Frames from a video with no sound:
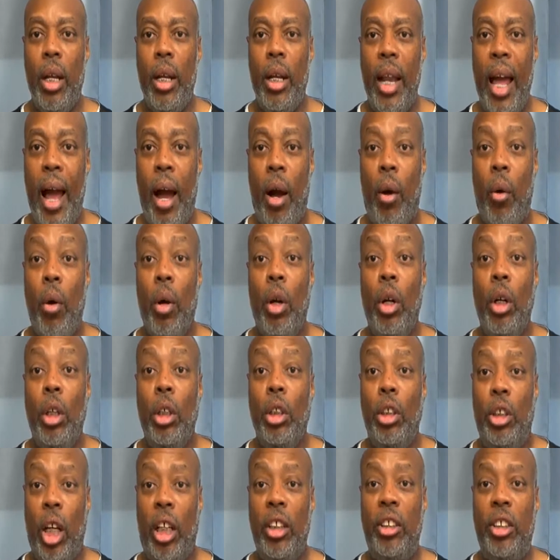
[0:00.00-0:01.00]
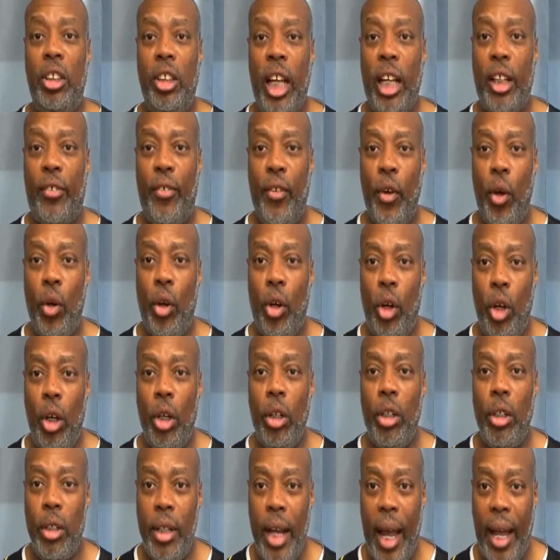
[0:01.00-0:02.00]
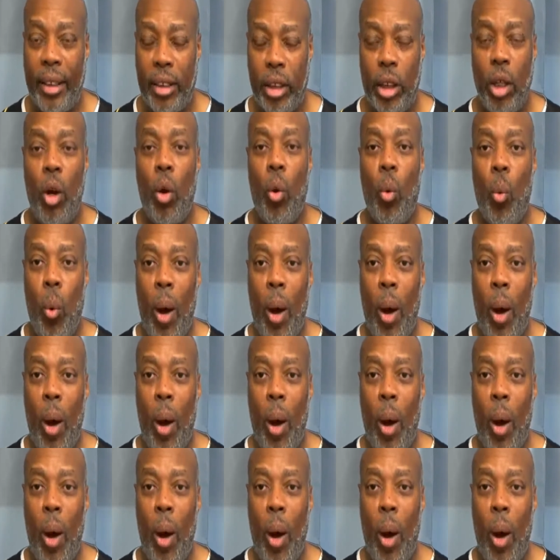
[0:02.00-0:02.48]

Now, does sex feel good? Yes.